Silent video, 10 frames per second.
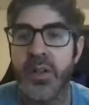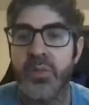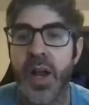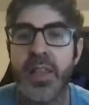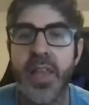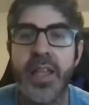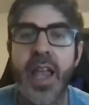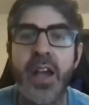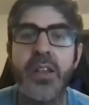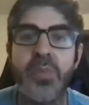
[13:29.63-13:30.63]
right? They
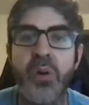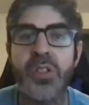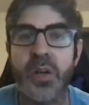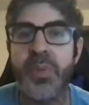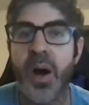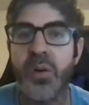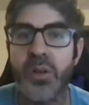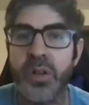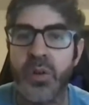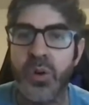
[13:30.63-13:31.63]
care the most
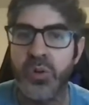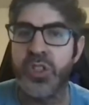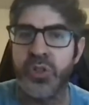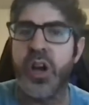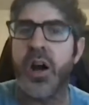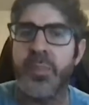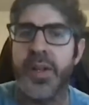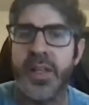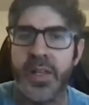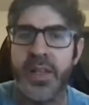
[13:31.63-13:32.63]
about who's to come
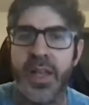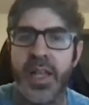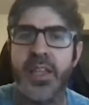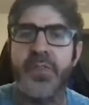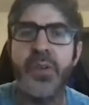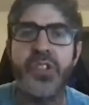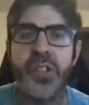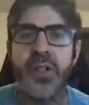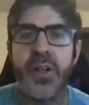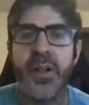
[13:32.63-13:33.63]
in the
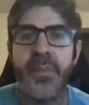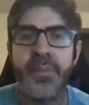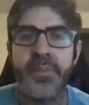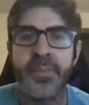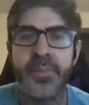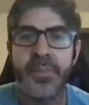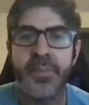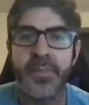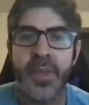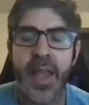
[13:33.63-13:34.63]
future.
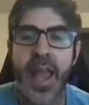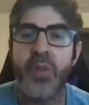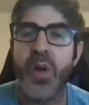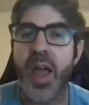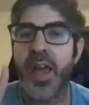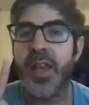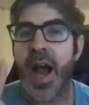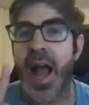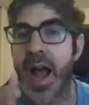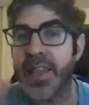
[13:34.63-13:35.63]
And
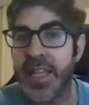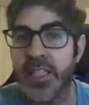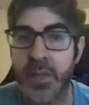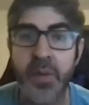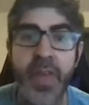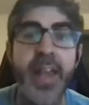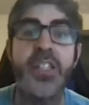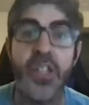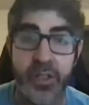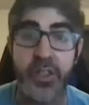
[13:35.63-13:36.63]
I think some of that
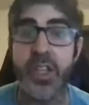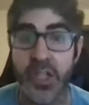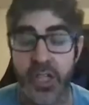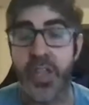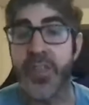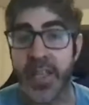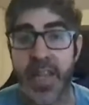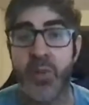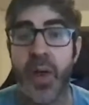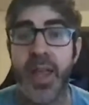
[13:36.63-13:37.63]
is good to think
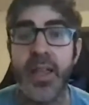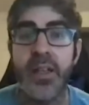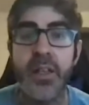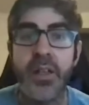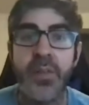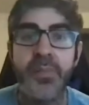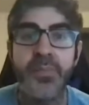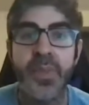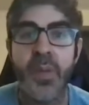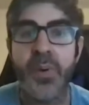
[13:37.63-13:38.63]
that way.
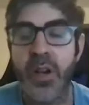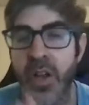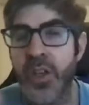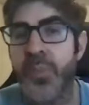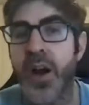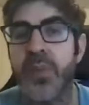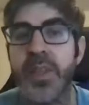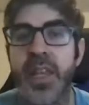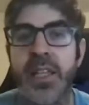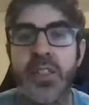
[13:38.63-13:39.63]
But another part of
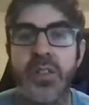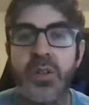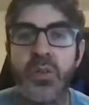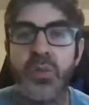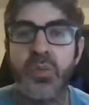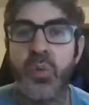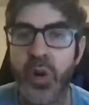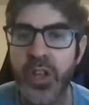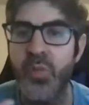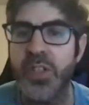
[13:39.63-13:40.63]
me thinks, well,
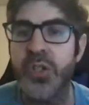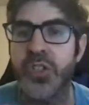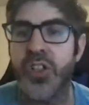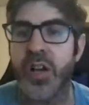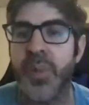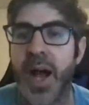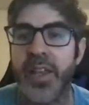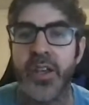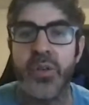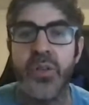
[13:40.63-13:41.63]
we're the ones who stuck by
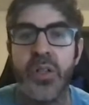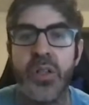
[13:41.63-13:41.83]
you,